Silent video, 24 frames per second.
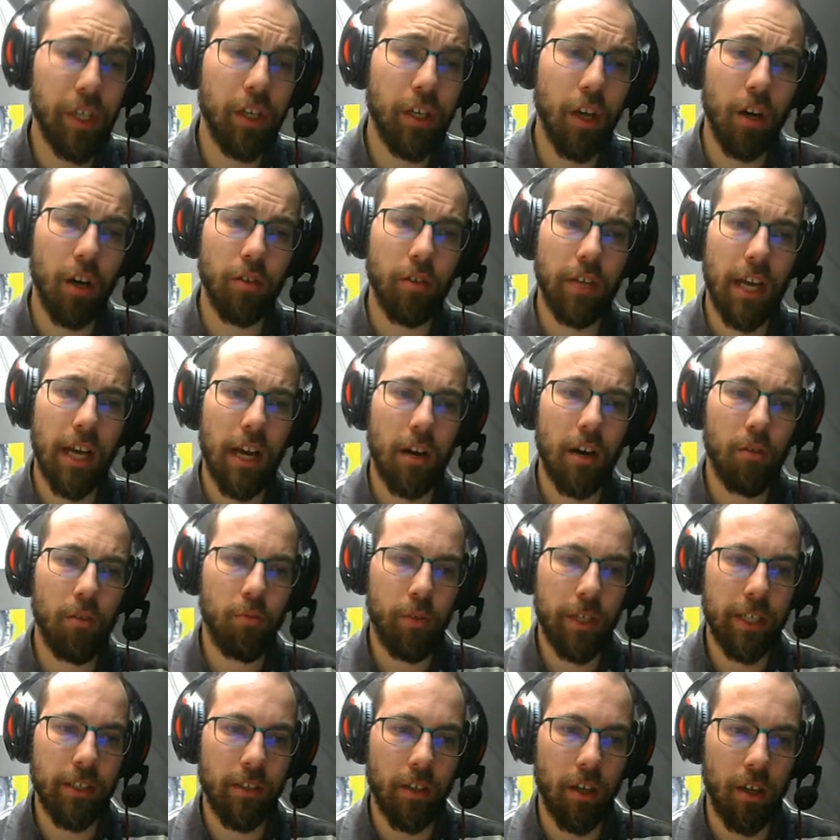if we go
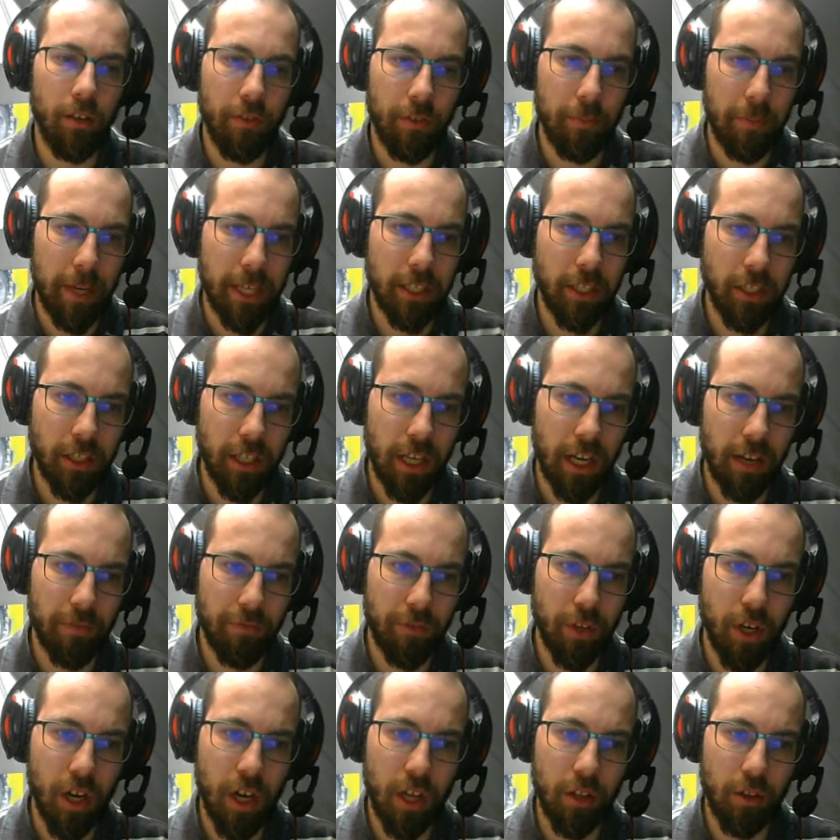now with all the
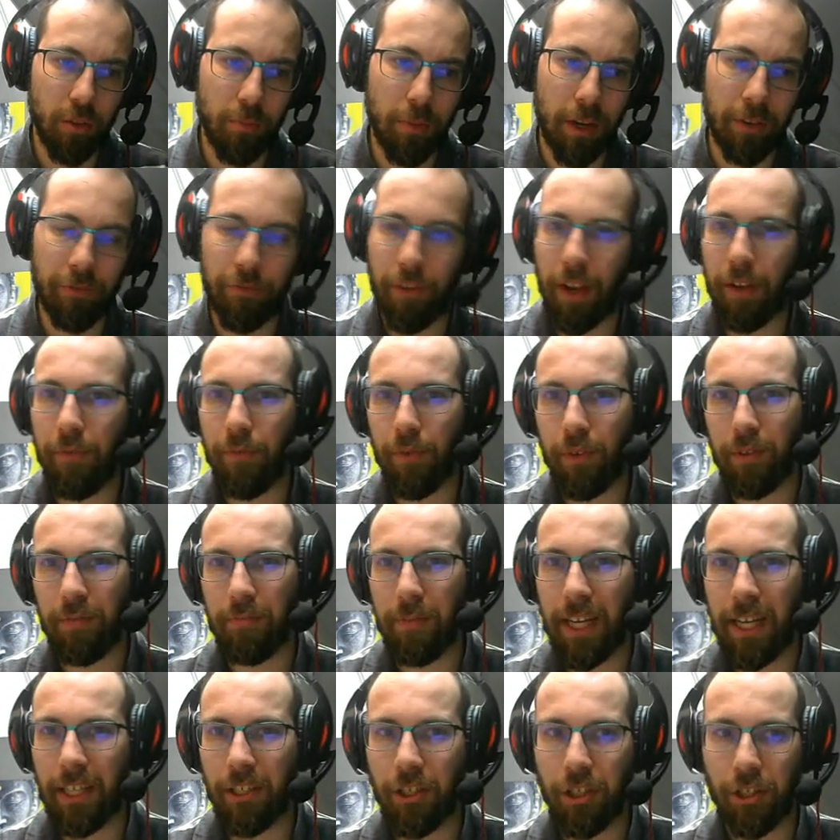matches that I've done, my
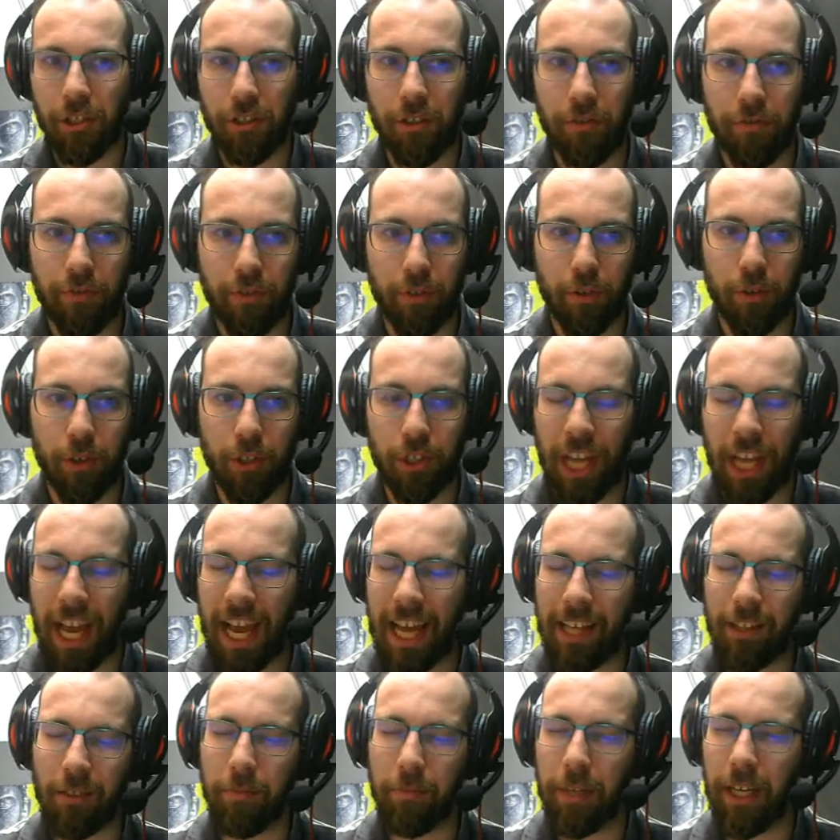favorite match, of
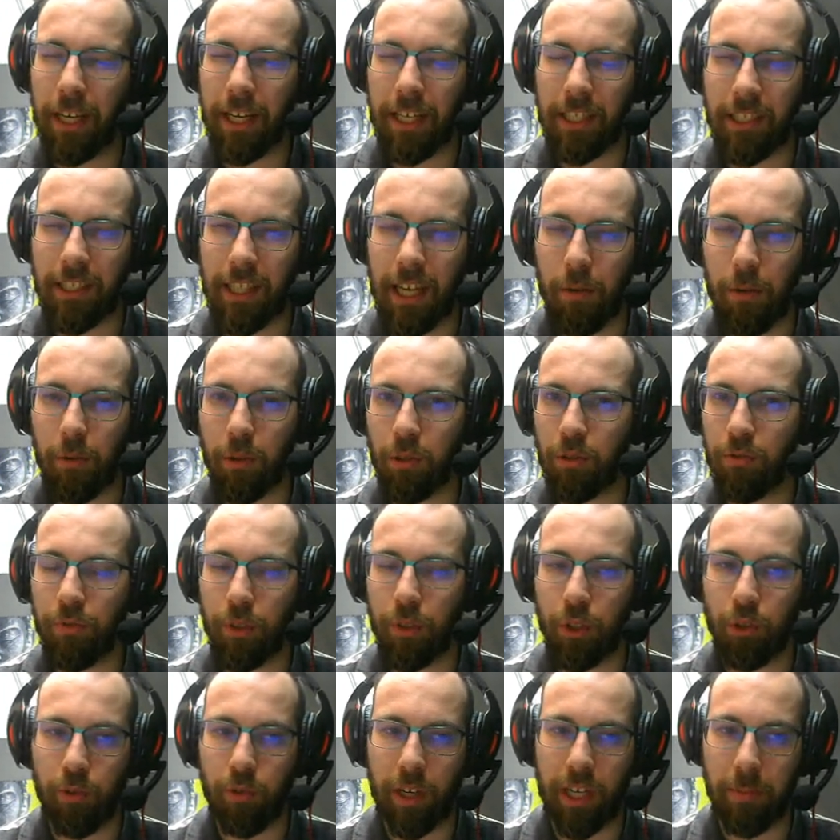course, had to be against
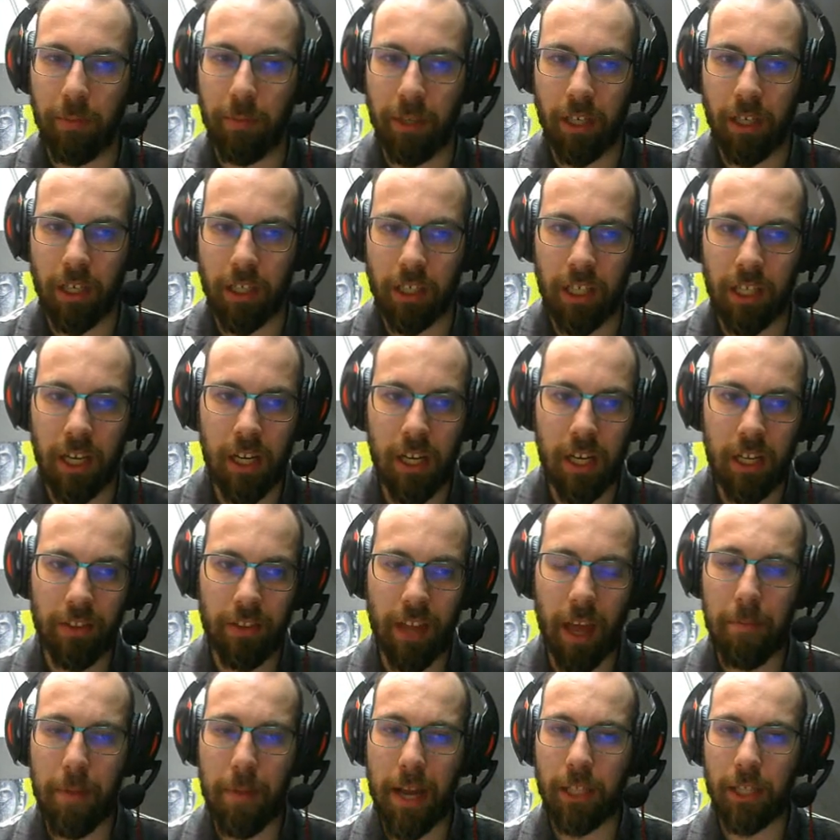Aaron 2-for-20, because
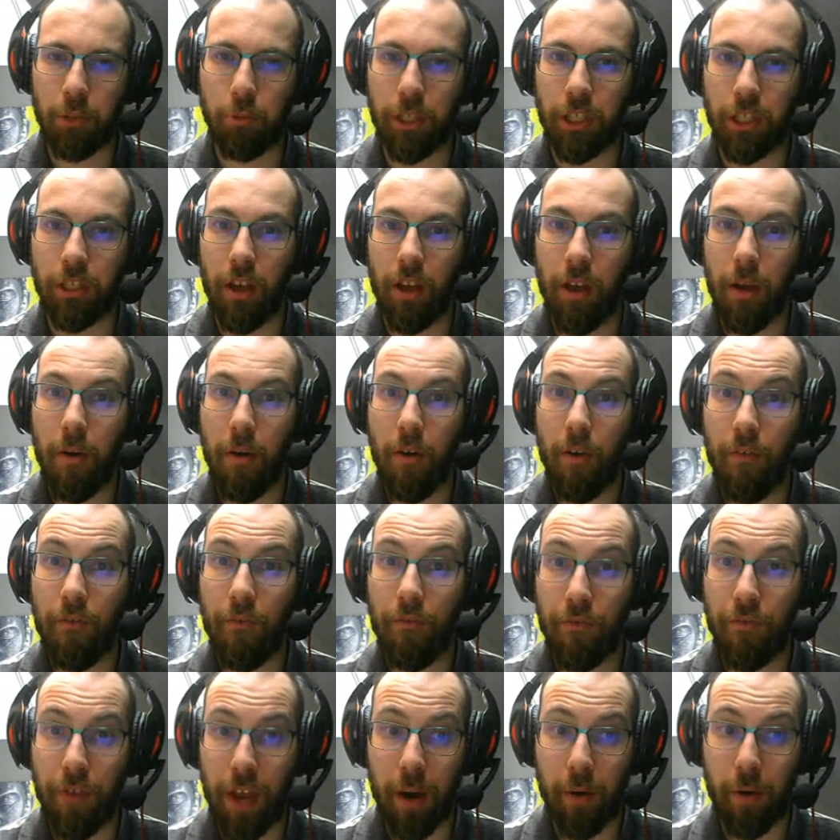that match was
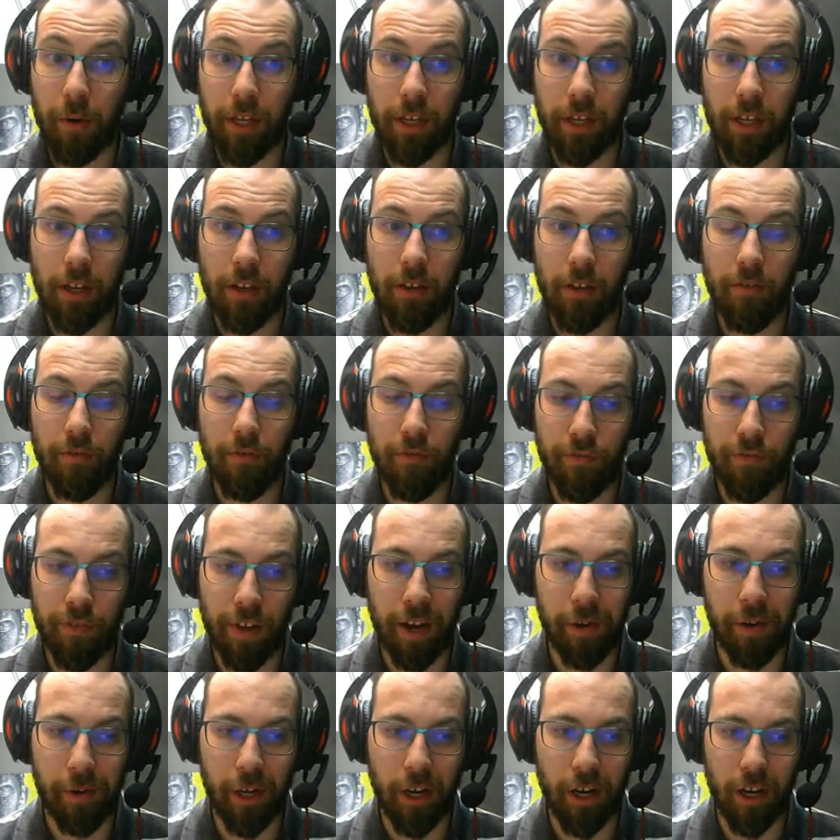very,
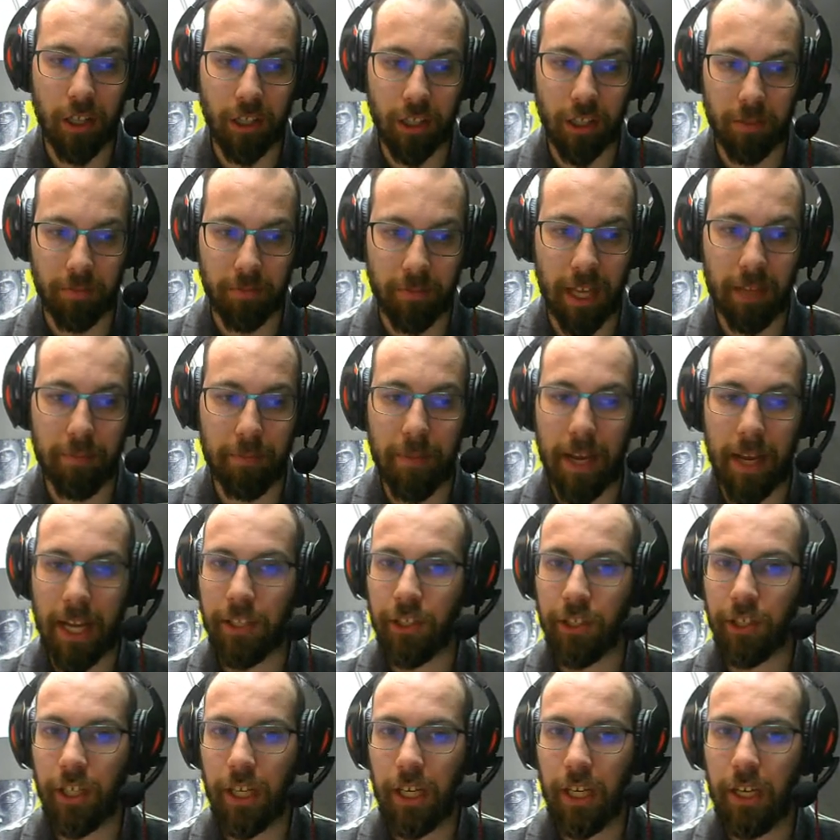very awesome.
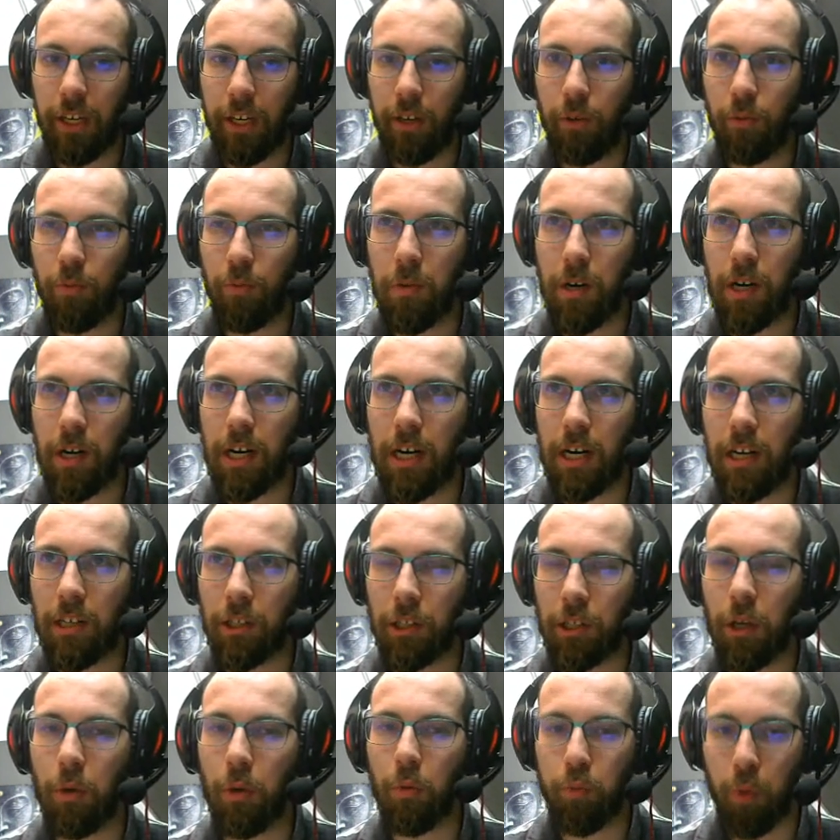That match
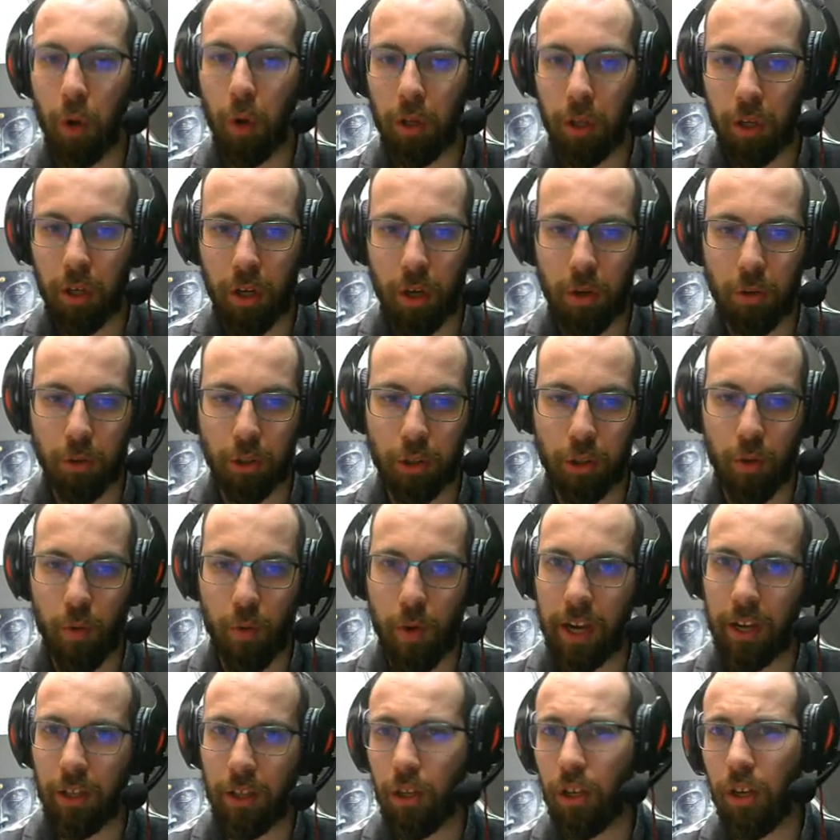was a roller
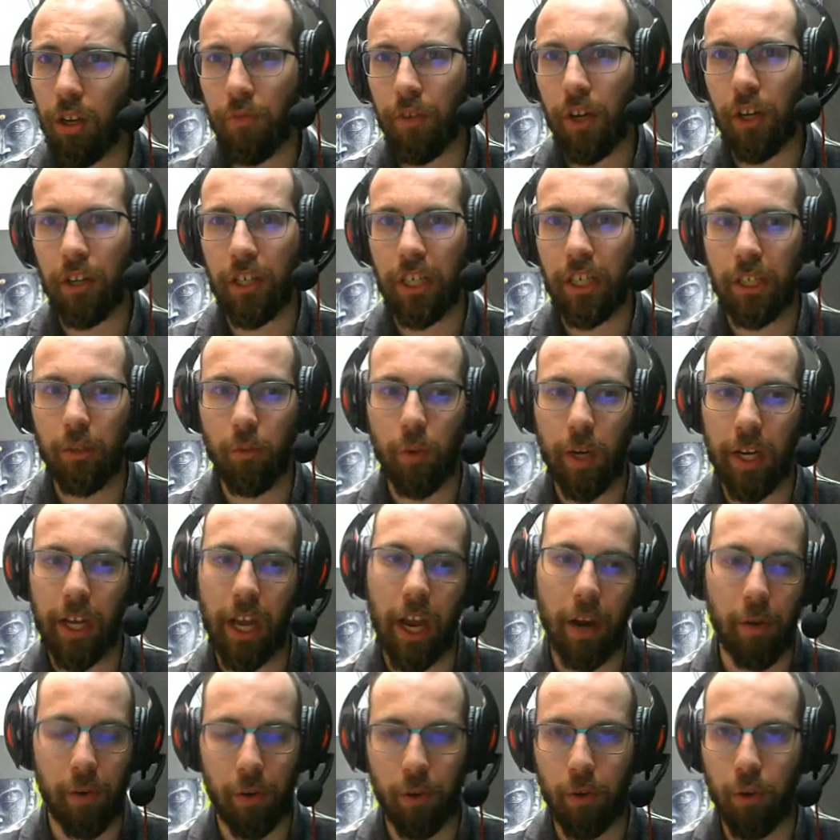coaster, and it could have gone
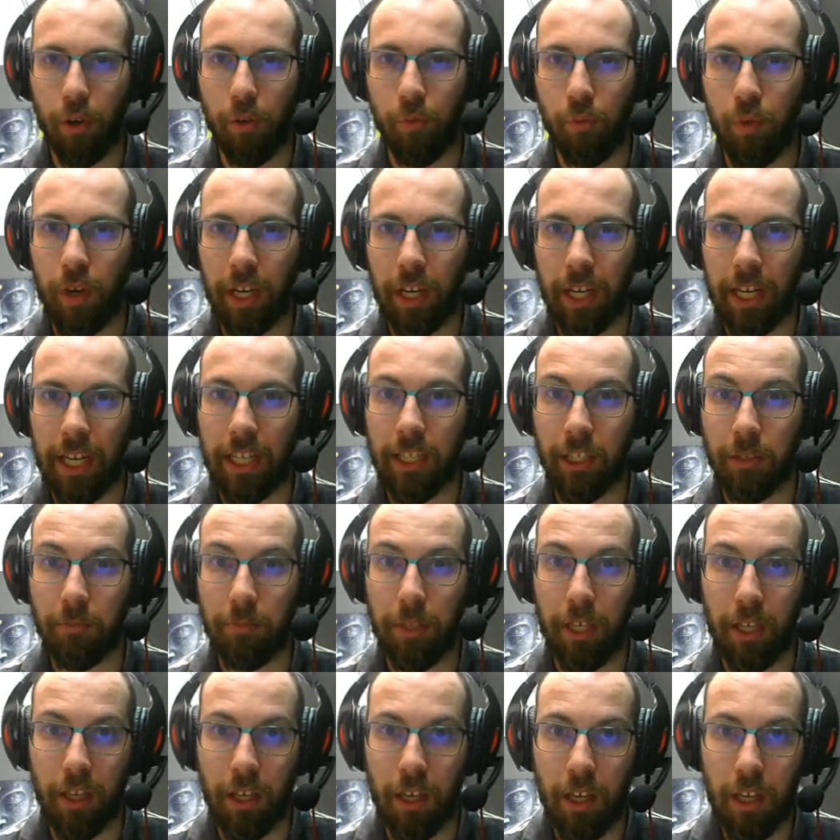either way. Aaron could have won
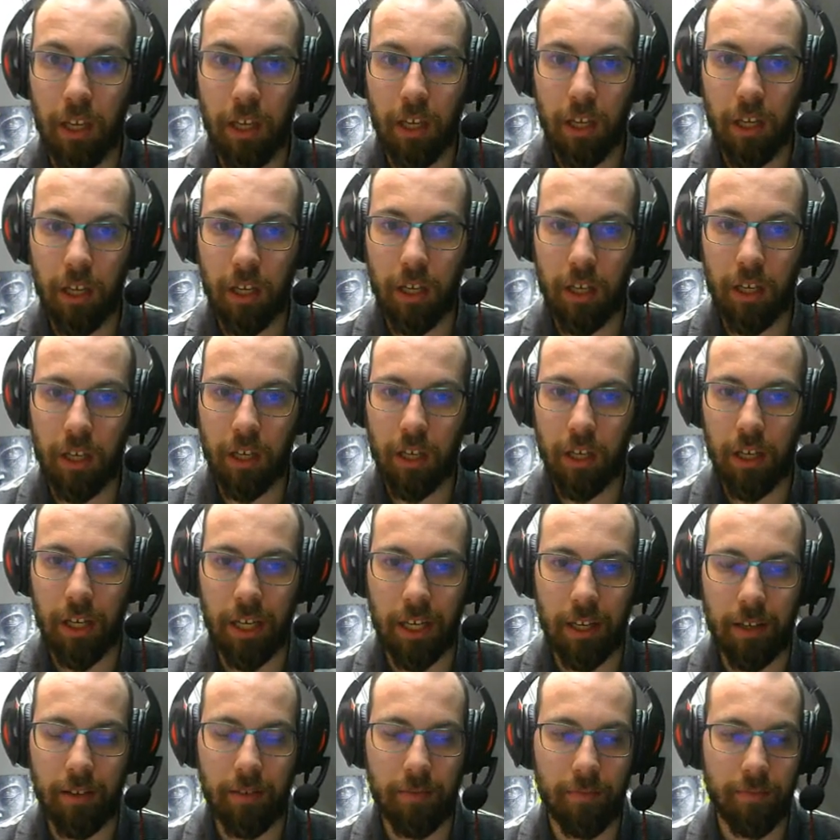against me.
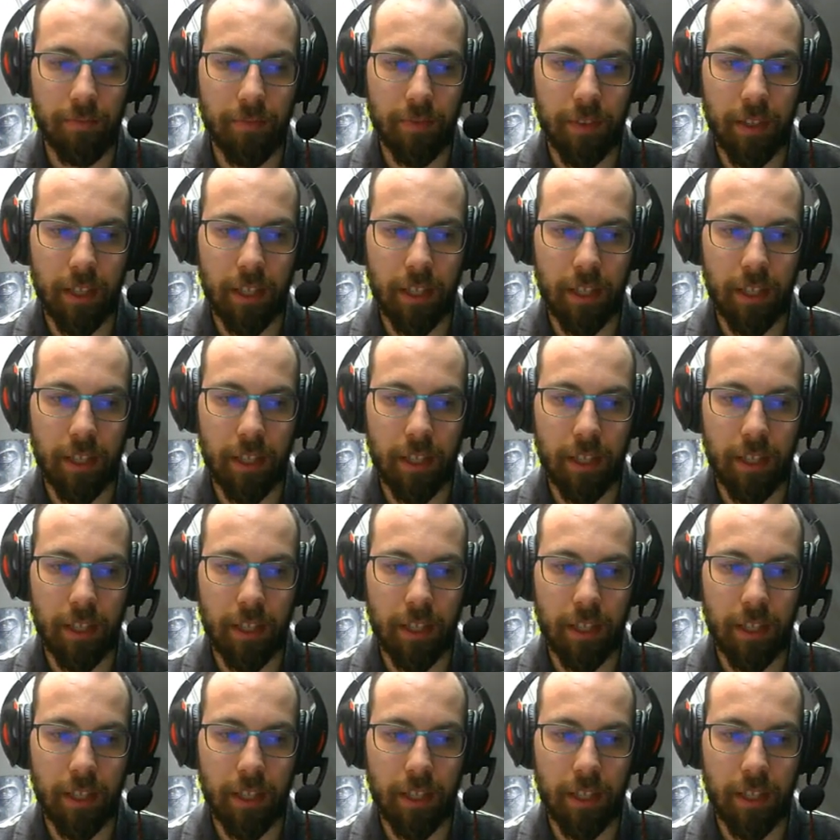Aaron